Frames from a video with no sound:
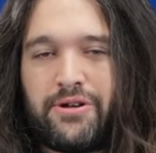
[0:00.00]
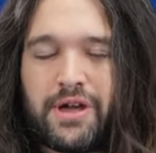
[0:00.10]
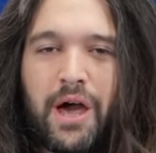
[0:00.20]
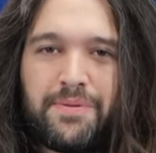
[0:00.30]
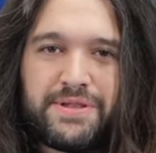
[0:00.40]
Now at
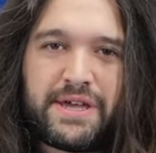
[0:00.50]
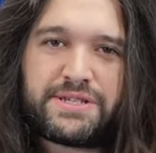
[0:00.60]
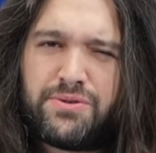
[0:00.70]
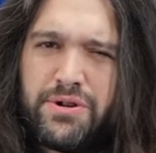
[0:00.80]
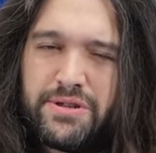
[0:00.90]

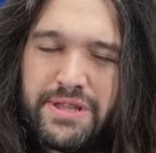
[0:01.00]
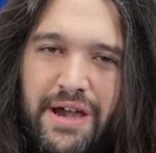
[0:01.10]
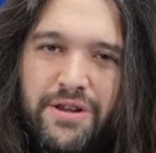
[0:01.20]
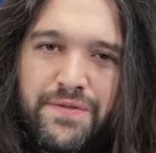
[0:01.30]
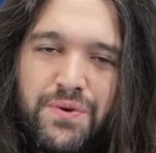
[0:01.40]
Computex, there were a
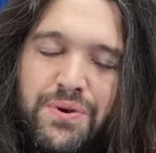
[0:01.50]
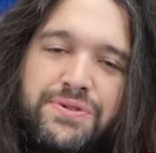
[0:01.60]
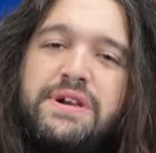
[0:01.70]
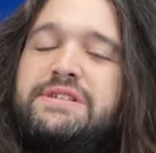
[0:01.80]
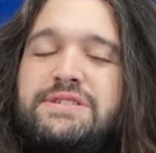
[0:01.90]
ton of cool
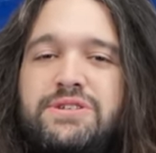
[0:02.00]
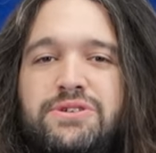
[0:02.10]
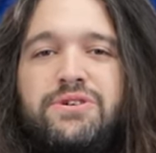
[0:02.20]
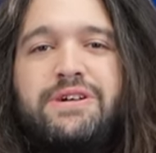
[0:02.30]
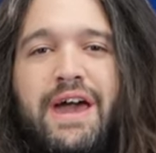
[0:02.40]
things
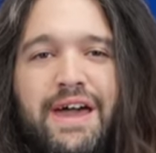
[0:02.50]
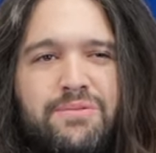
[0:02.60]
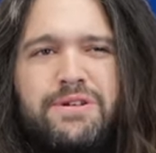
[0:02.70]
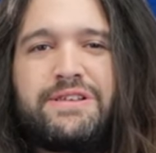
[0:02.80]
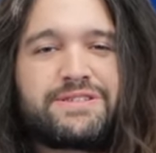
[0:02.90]
to look at,
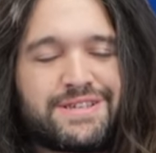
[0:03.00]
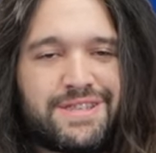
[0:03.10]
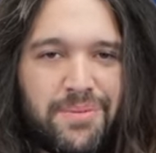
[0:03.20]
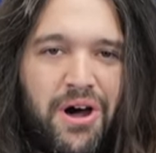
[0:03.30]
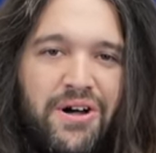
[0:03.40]
and we didn't see
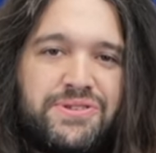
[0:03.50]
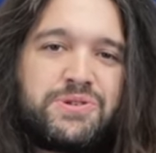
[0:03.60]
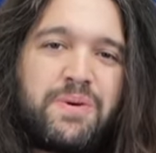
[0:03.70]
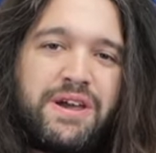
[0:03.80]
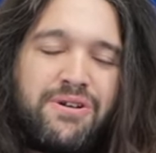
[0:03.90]
them all,
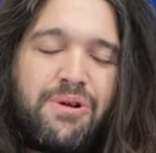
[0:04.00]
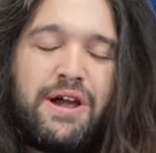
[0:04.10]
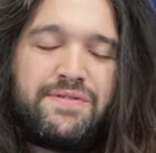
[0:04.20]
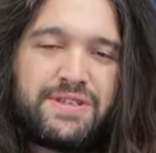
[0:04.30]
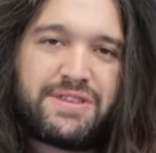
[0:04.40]
despite
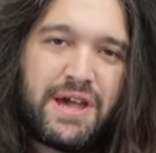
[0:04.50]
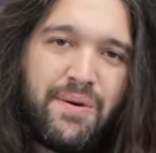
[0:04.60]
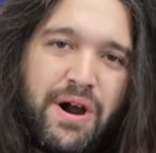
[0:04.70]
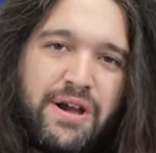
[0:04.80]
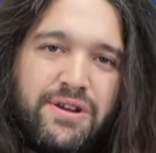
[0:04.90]
arriving in
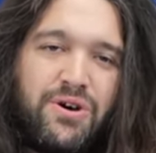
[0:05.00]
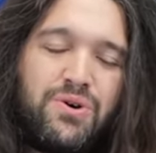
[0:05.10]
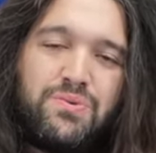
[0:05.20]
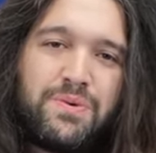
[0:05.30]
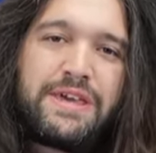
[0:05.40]
Taiwan a
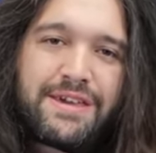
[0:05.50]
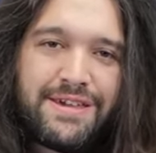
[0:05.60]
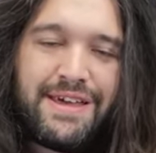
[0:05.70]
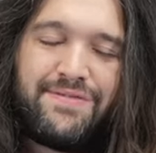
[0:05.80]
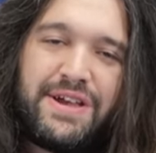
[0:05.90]
whole week
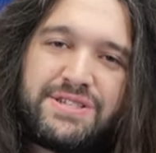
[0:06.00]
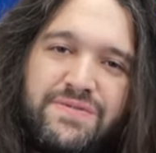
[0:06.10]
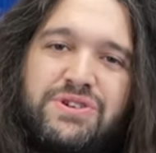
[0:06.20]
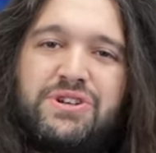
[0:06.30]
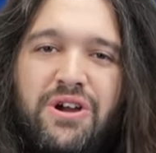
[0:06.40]
in advance
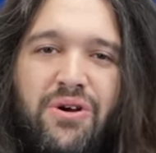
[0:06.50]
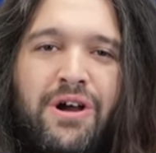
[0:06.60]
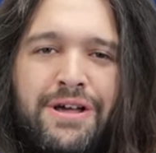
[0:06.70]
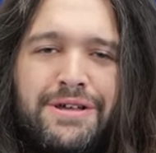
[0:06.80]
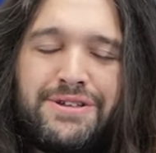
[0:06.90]
of the
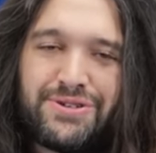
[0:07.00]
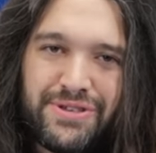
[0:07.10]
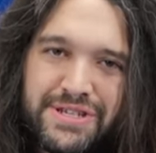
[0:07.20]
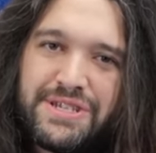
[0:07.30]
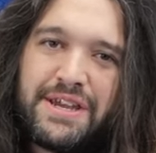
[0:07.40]
show. So
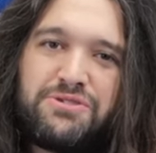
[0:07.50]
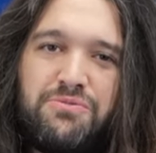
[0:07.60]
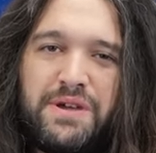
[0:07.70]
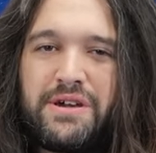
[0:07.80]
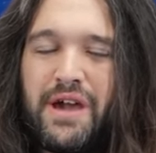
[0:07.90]
this section
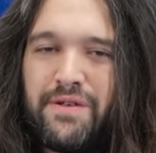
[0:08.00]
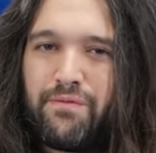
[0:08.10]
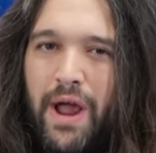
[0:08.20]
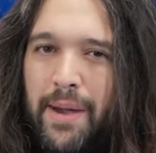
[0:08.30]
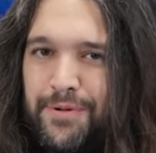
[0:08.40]
will be a kind
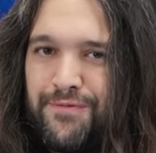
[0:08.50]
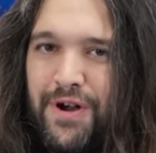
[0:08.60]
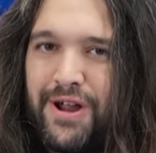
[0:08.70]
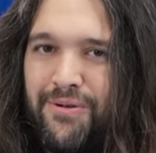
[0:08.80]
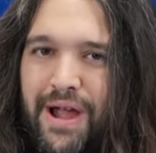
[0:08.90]
of
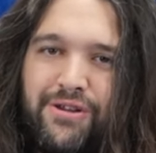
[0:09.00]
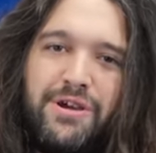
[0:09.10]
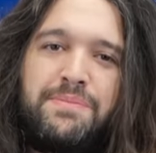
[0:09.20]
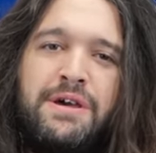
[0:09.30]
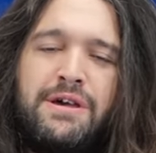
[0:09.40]
rapid-fire
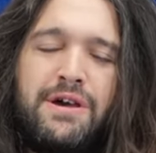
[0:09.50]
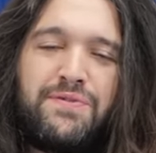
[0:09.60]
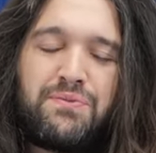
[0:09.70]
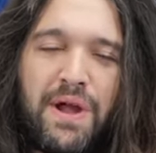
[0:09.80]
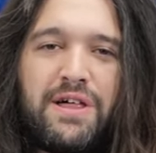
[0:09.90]
roundup
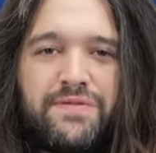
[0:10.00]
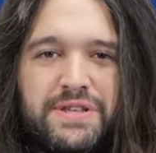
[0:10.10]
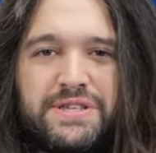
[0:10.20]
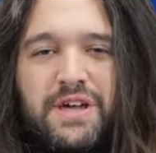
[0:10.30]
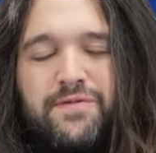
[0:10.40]
of the
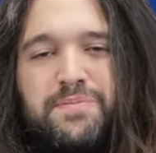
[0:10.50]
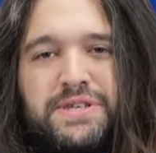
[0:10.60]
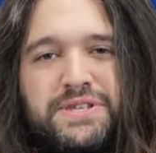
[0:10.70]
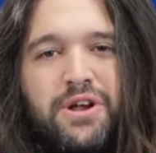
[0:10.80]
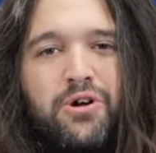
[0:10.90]
relevant stuff in
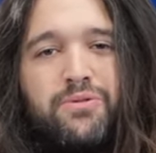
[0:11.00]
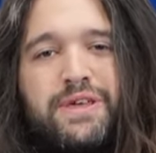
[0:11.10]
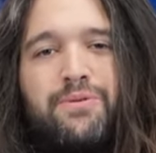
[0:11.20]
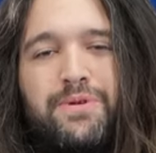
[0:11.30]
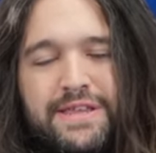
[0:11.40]
P C hardware
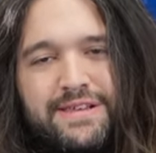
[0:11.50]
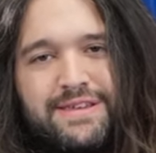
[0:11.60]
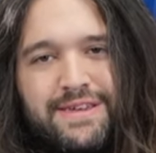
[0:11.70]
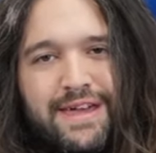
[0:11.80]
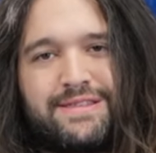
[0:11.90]
that we
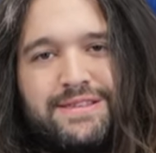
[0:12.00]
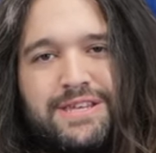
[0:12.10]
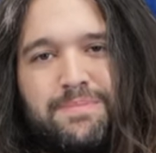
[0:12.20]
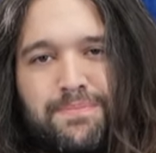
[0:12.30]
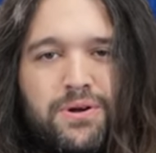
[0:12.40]
didn't get to
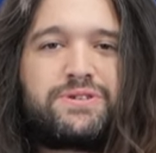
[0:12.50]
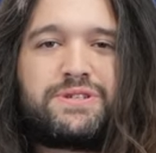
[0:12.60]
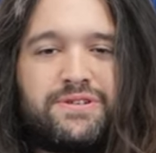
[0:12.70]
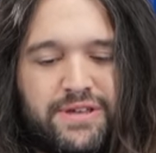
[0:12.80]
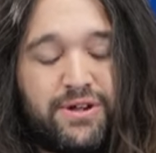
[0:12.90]
see
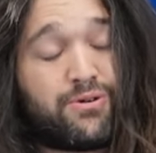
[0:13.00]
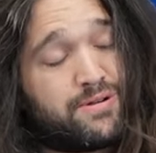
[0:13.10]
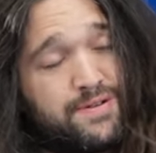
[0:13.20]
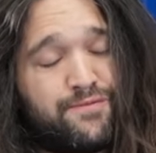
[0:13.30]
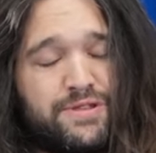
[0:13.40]
personally,
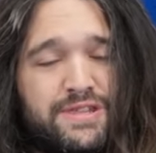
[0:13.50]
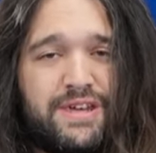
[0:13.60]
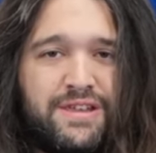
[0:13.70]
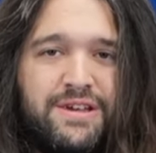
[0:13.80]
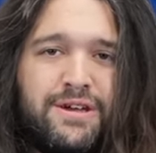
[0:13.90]
or if we
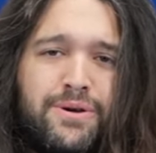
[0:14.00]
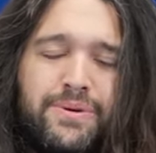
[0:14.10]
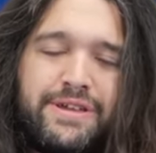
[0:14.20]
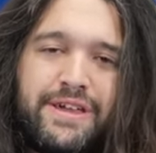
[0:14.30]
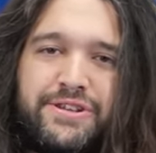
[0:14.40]
did,
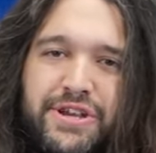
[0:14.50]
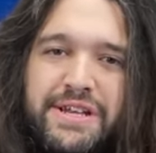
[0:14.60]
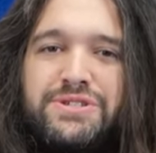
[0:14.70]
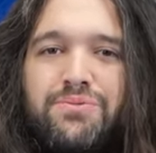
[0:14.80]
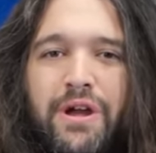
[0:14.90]
we didn't get a
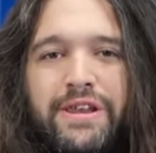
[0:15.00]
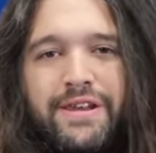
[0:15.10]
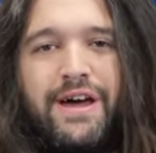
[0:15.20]
chance to write it